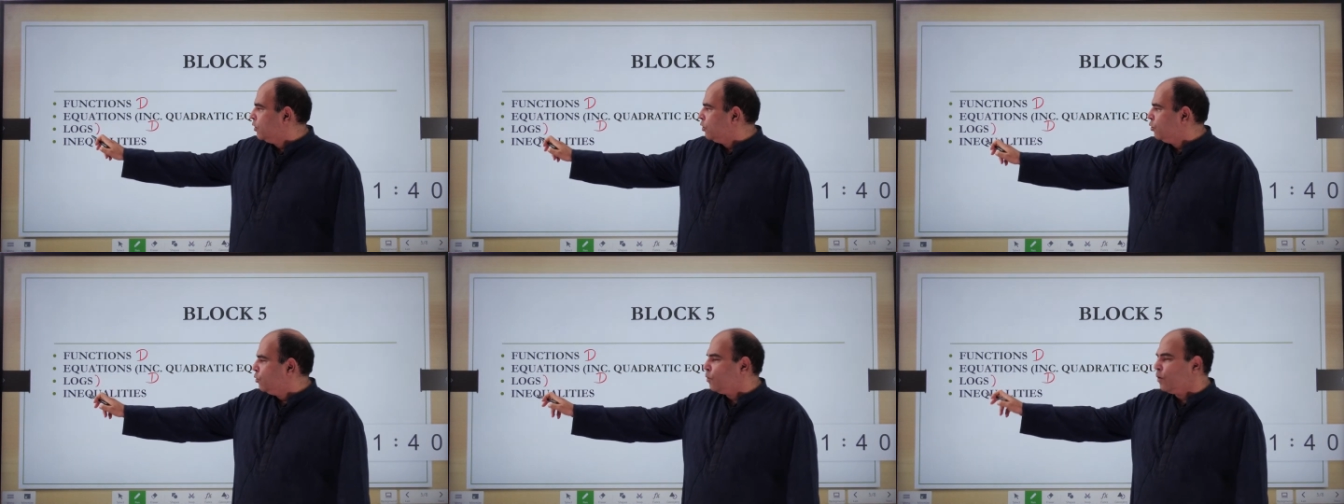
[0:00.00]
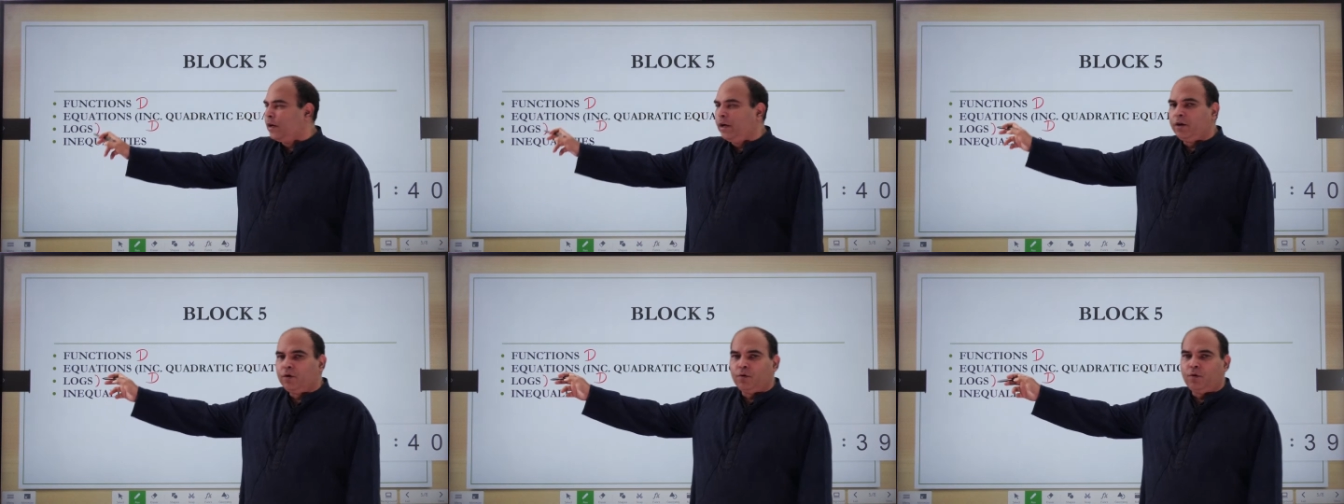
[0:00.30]
you
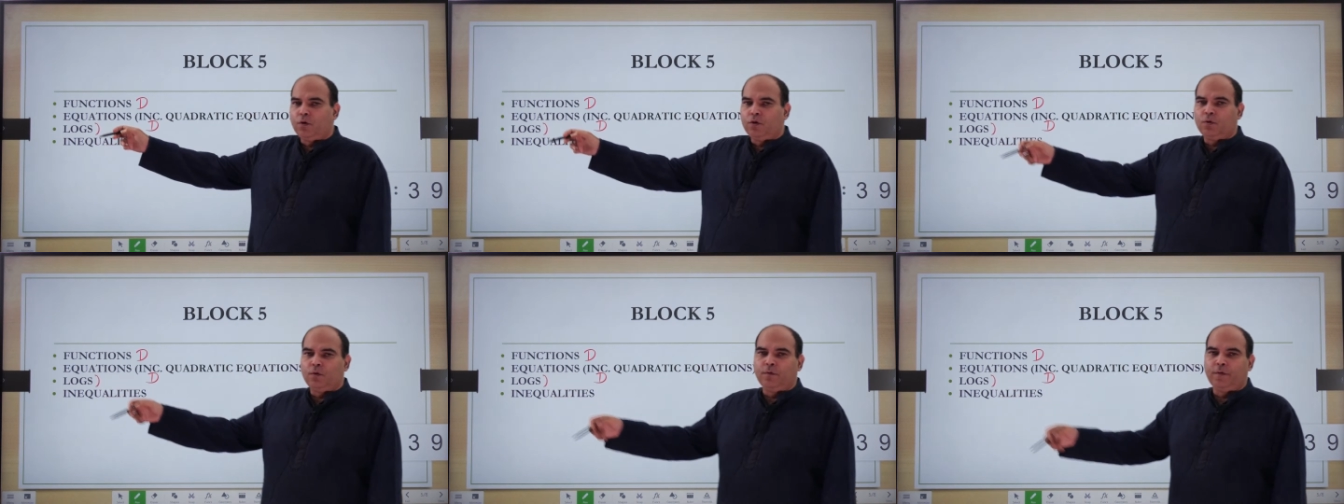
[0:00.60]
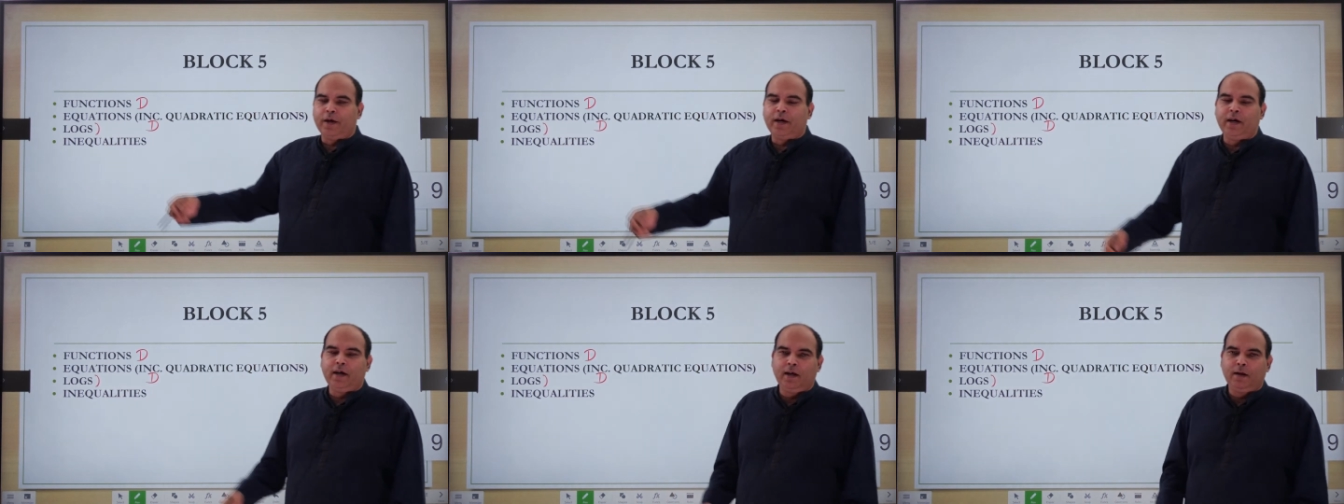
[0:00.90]
don't need to go to a
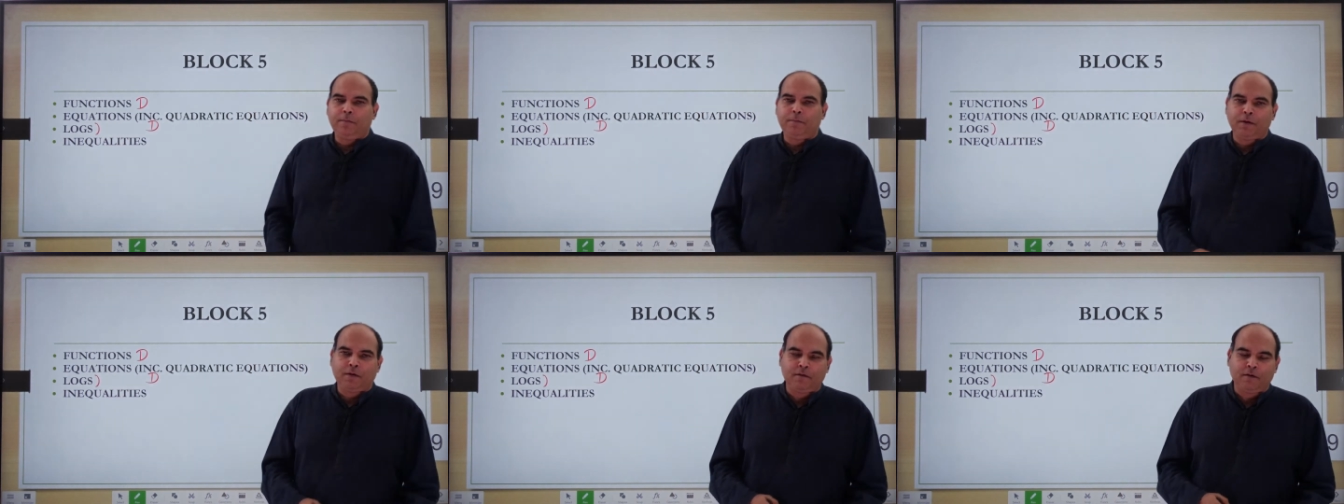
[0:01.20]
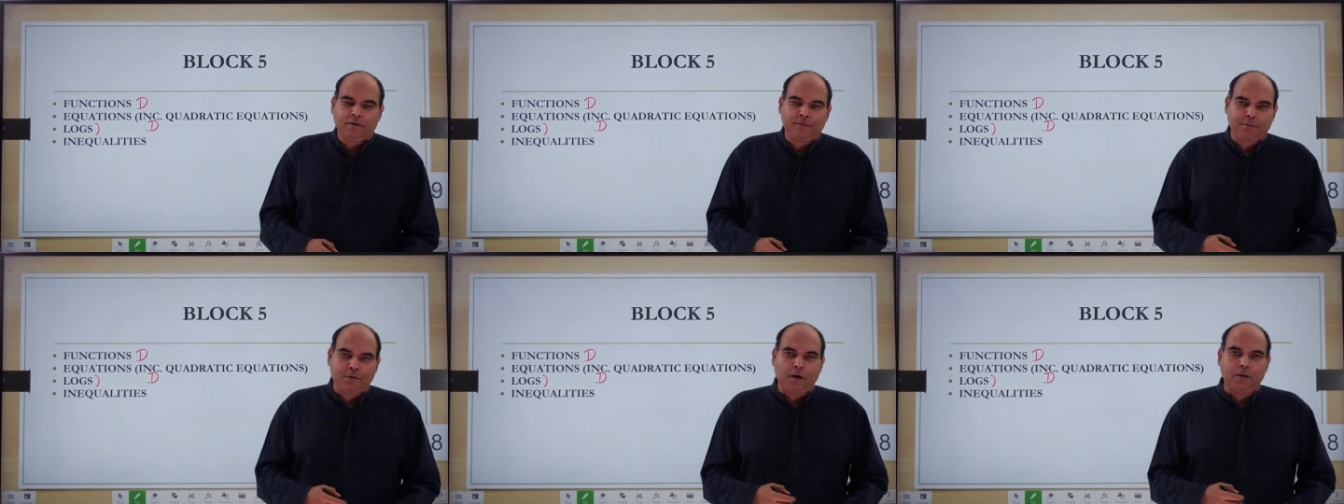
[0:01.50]
very deep
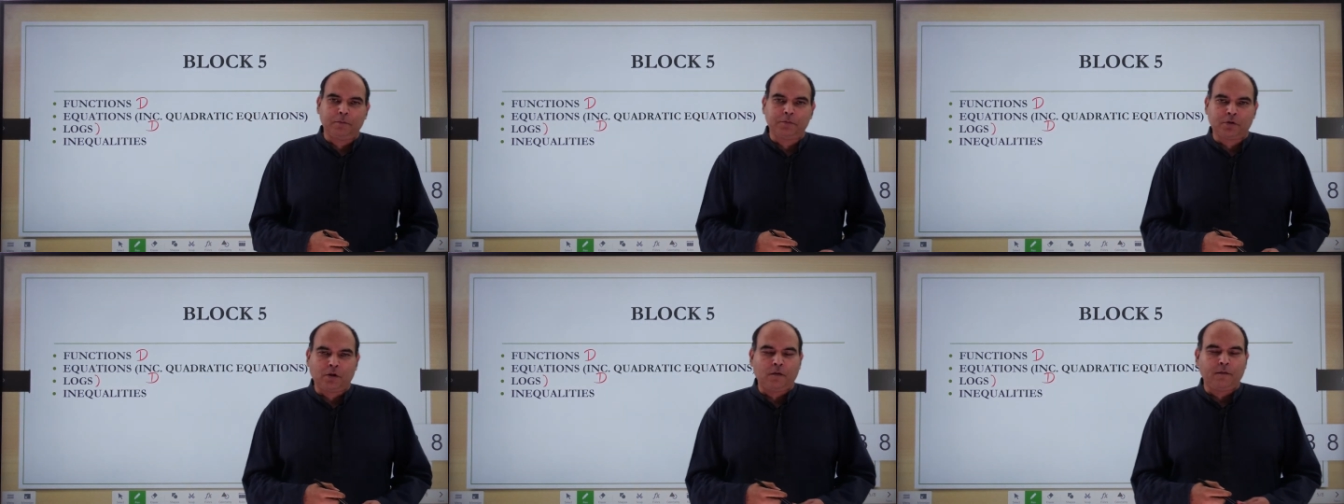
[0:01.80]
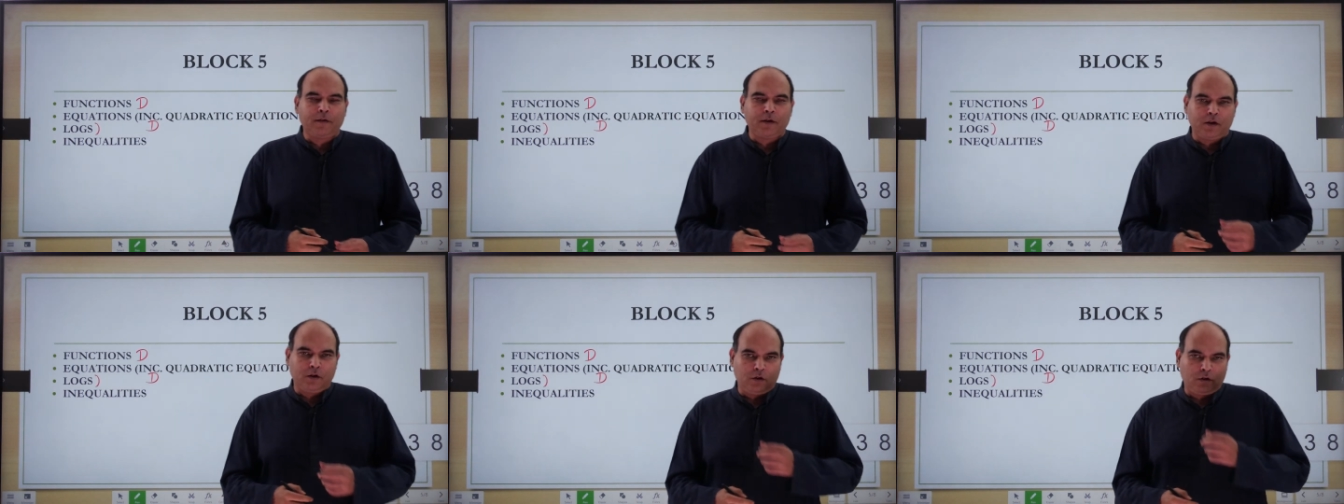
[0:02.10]
level of problem
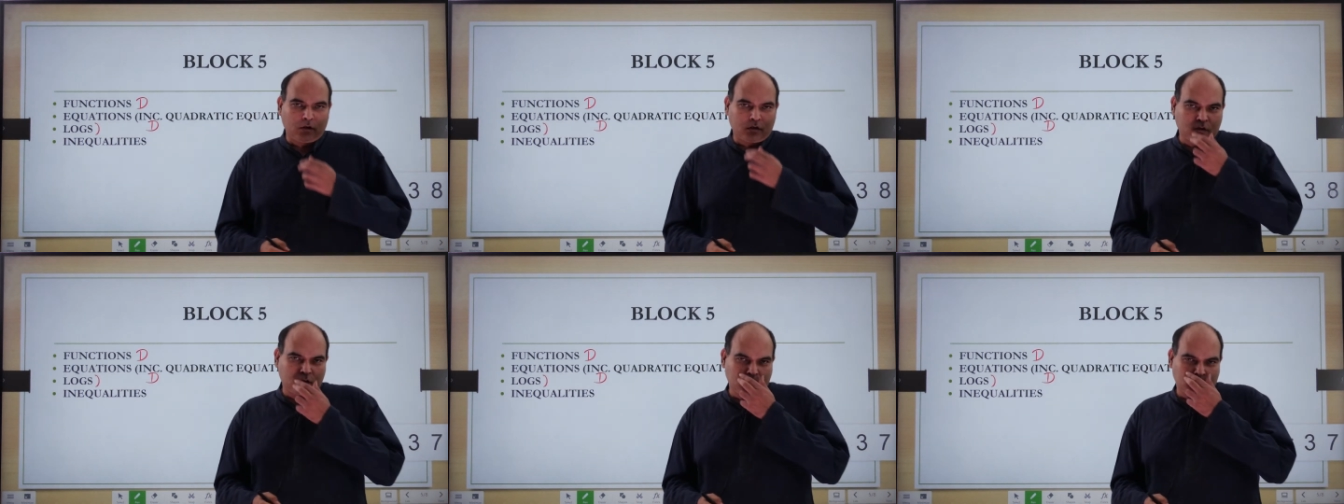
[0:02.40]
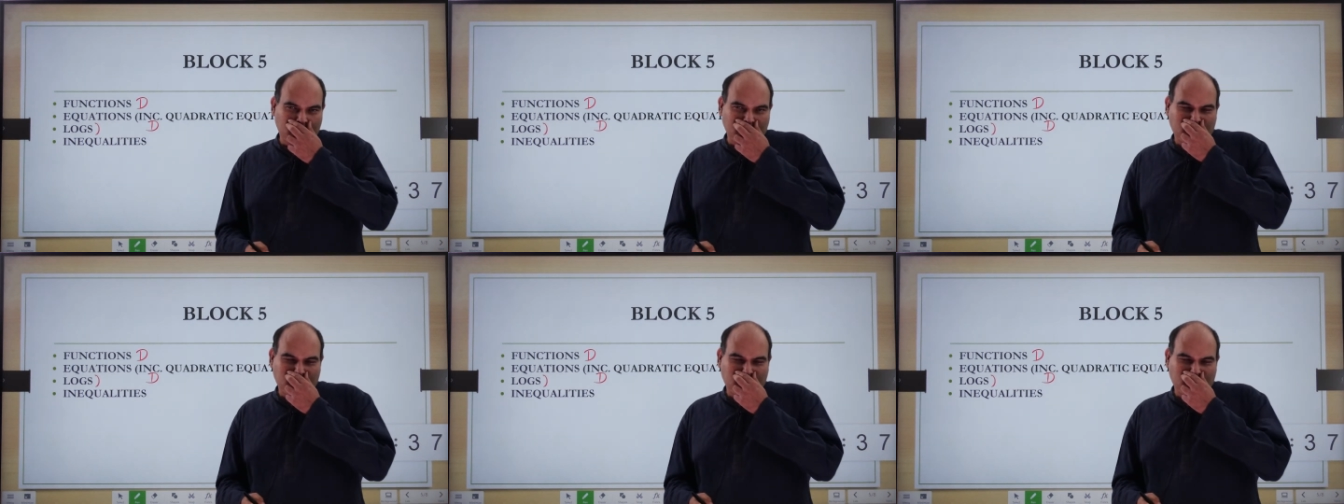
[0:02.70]
solving in logs.